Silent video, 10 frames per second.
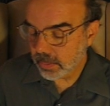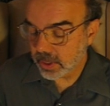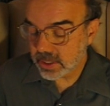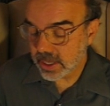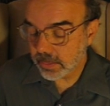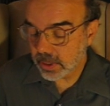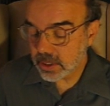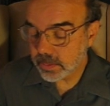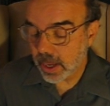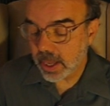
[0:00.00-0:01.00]
But as
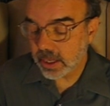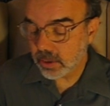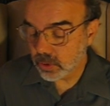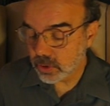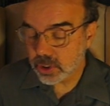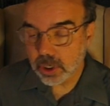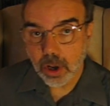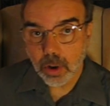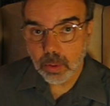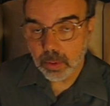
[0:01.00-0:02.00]
Emily's body grew
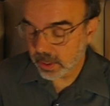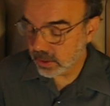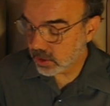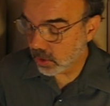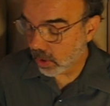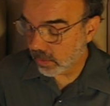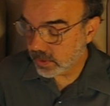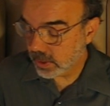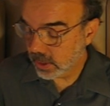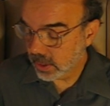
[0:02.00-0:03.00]
slow and
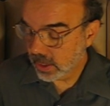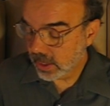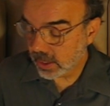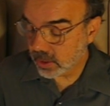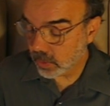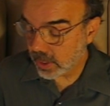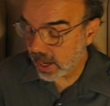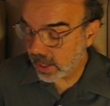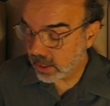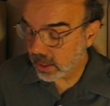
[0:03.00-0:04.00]
soft, and the
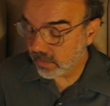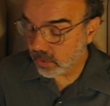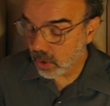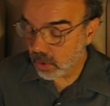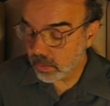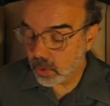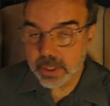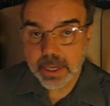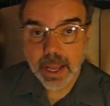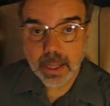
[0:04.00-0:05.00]
reality of her own
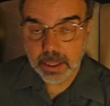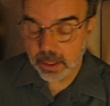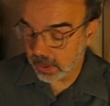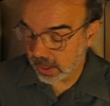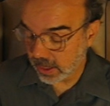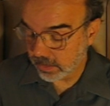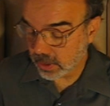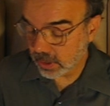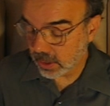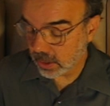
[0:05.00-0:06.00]
mortality became
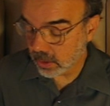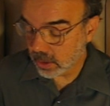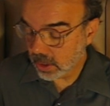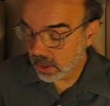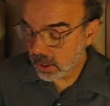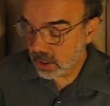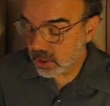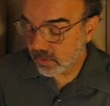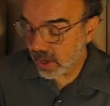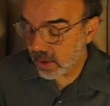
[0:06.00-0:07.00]
clear,
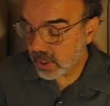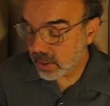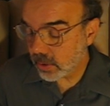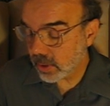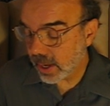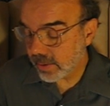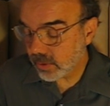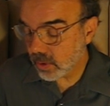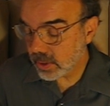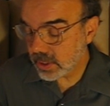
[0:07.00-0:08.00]
she found that her
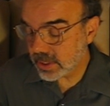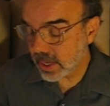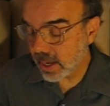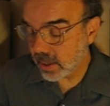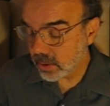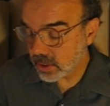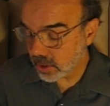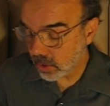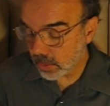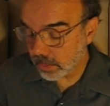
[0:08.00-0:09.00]
lifelong desire to
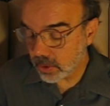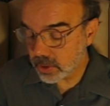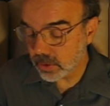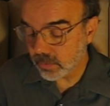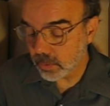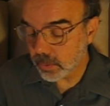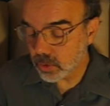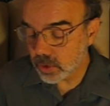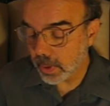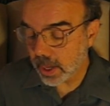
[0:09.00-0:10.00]
know the person from
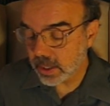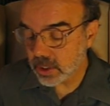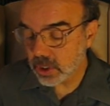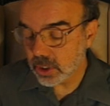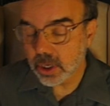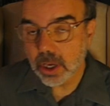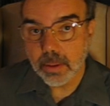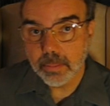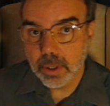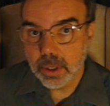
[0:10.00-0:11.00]
whose body she'd
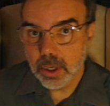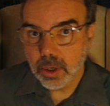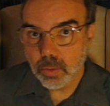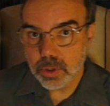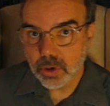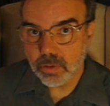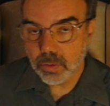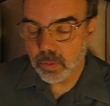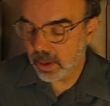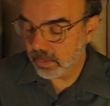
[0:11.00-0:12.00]
come was
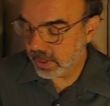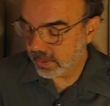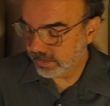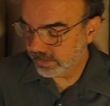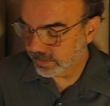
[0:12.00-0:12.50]
overwhelming.